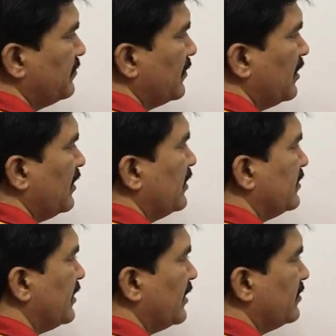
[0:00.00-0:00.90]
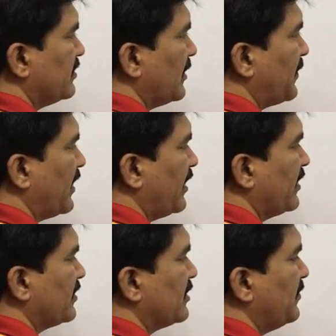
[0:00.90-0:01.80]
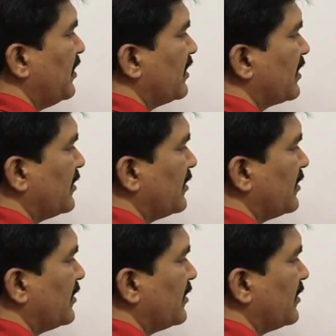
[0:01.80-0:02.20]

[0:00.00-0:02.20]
Then separating similar terms,